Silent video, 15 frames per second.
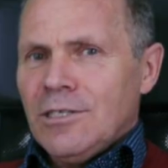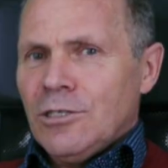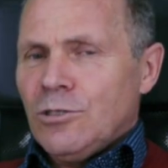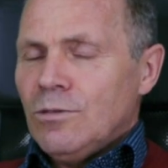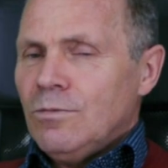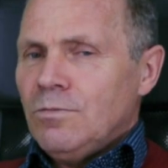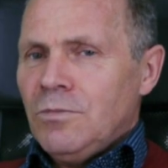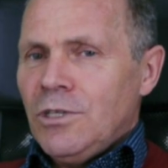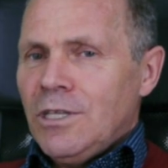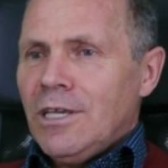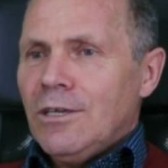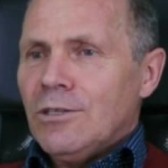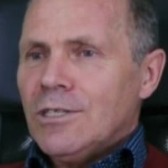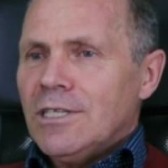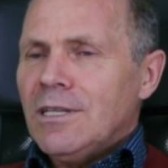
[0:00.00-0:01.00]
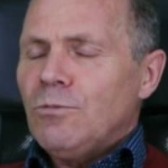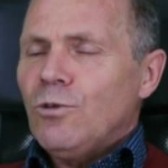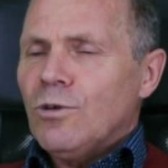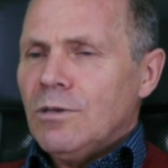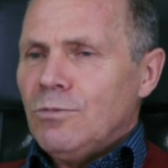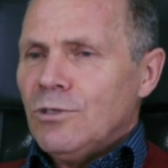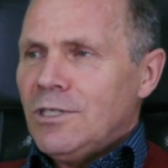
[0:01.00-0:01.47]
also happy.
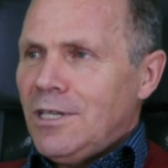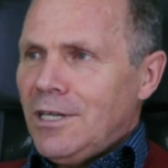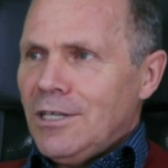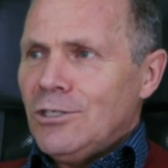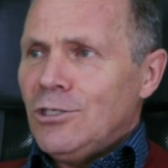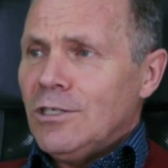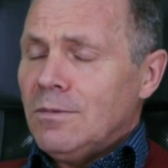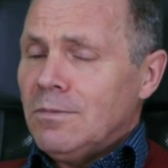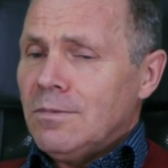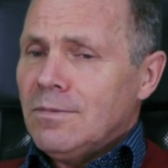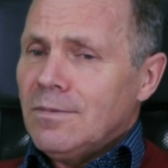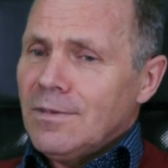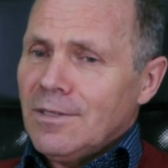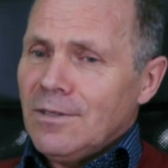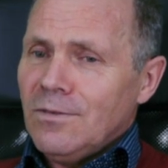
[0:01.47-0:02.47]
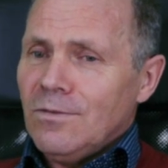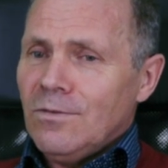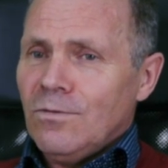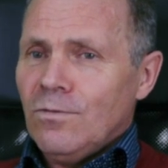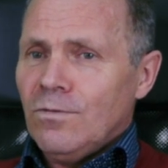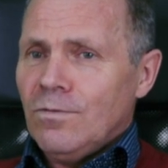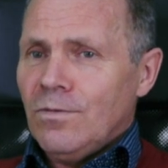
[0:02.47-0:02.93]
Things are changing much
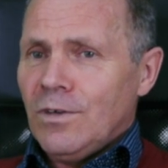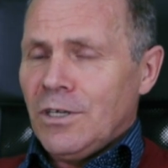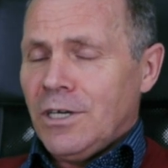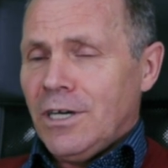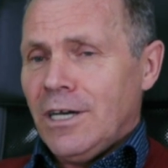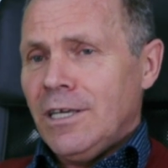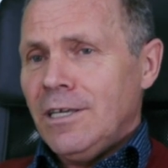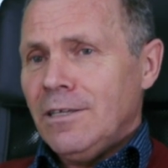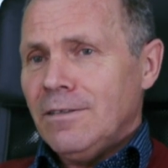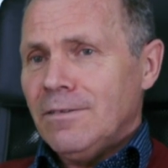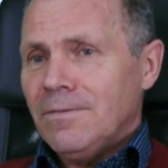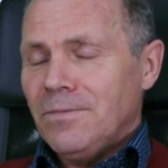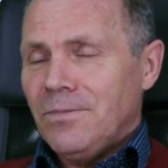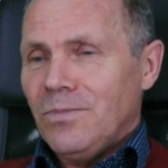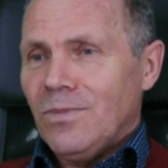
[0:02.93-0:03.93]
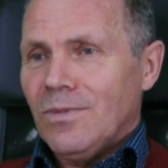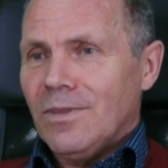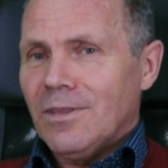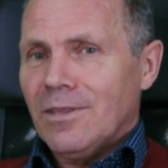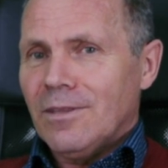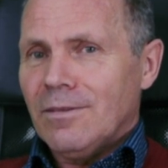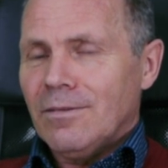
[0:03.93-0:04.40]
faster here than in
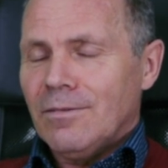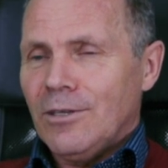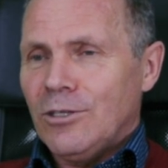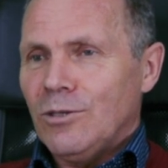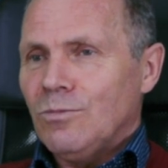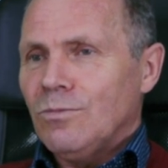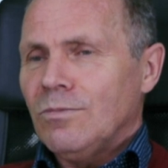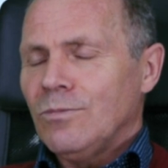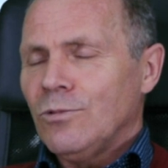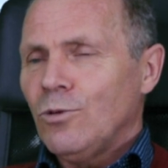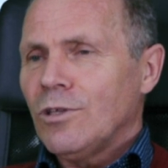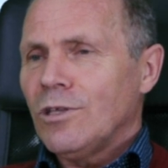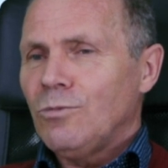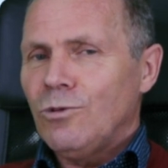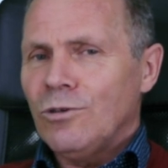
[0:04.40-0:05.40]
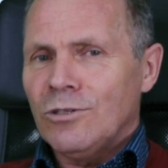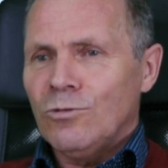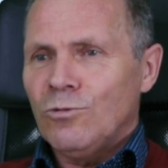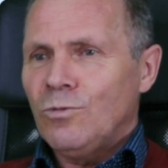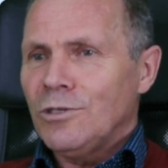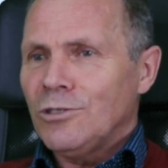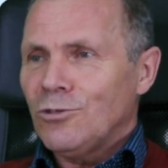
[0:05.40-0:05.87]
Weihai. Although a lot
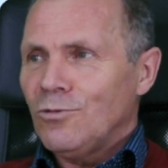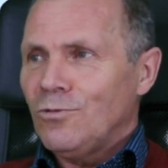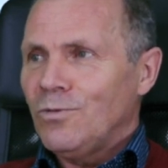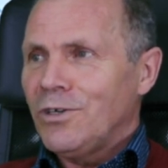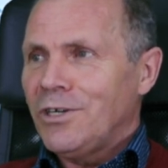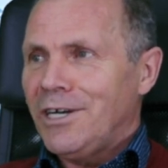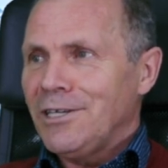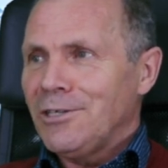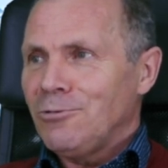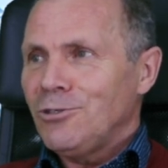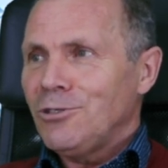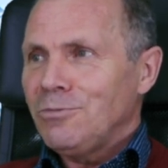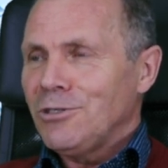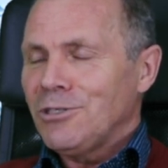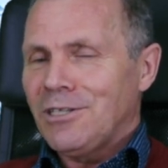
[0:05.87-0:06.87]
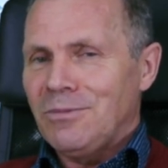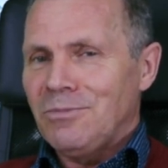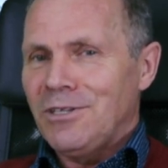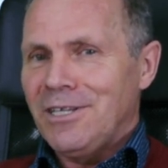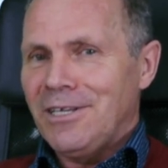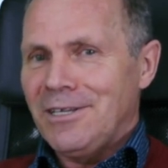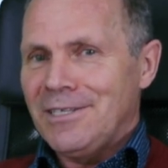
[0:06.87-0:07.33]
of people may think that in
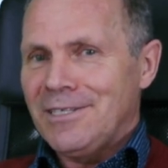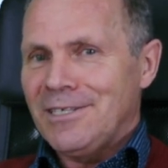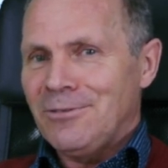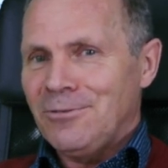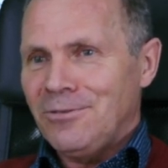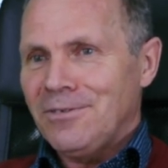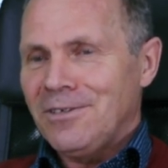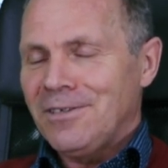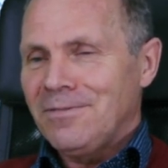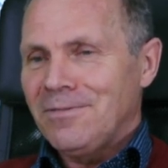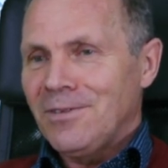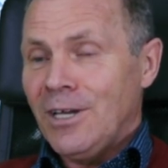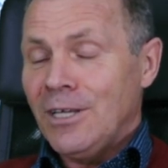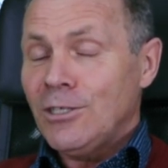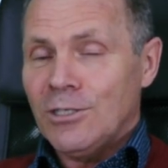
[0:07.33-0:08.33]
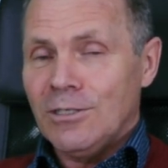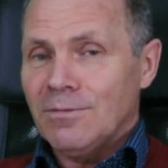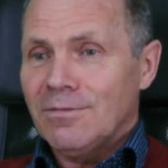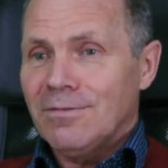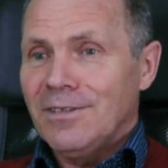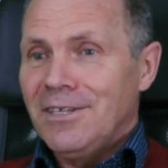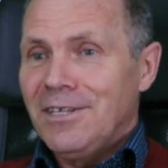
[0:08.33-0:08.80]
Weihai they are also changing
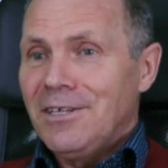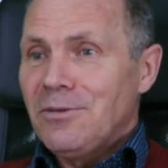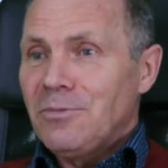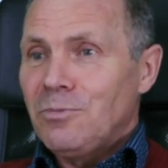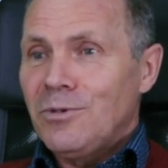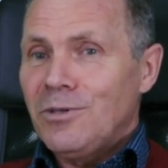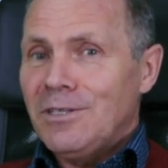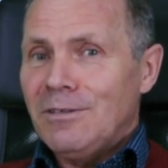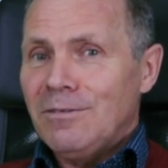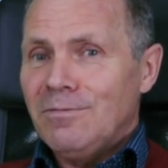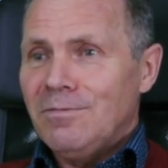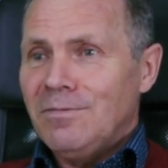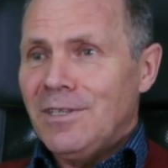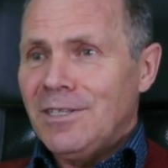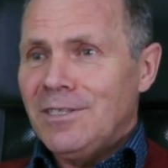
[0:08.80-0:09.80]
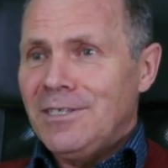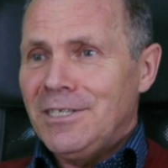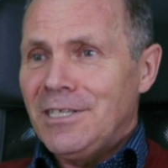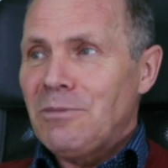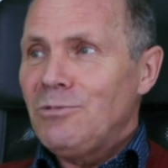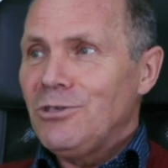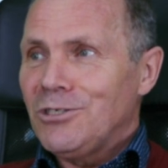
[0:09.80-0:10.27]
quickly. Of course,
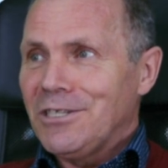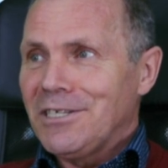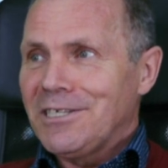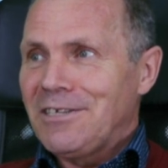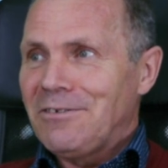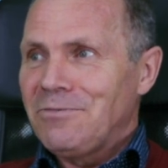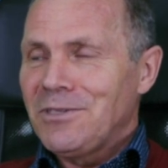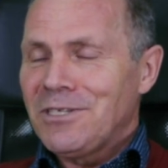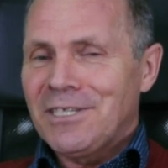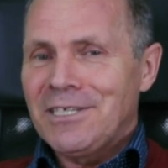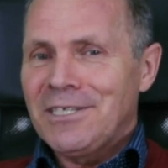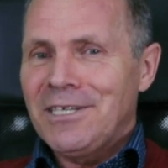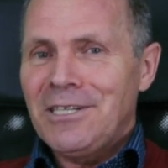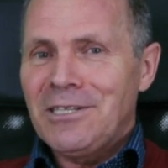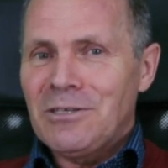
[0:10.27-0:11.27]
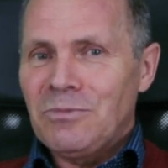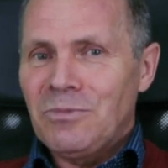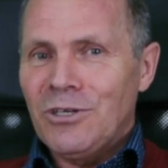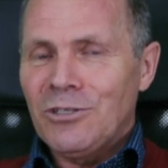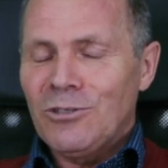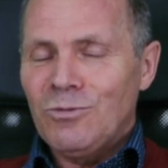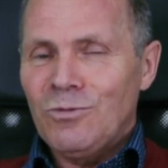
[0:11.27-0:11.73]
we're working together
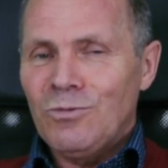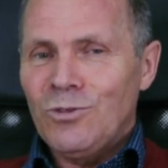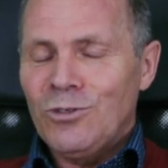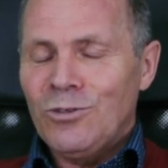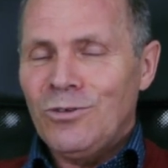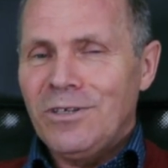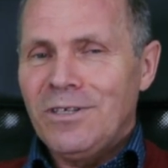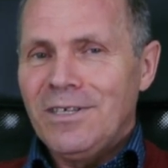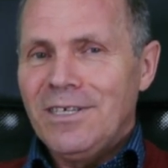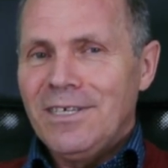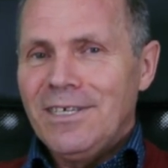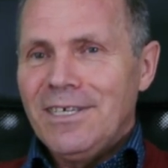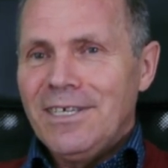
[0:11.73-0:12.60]
dynamically, so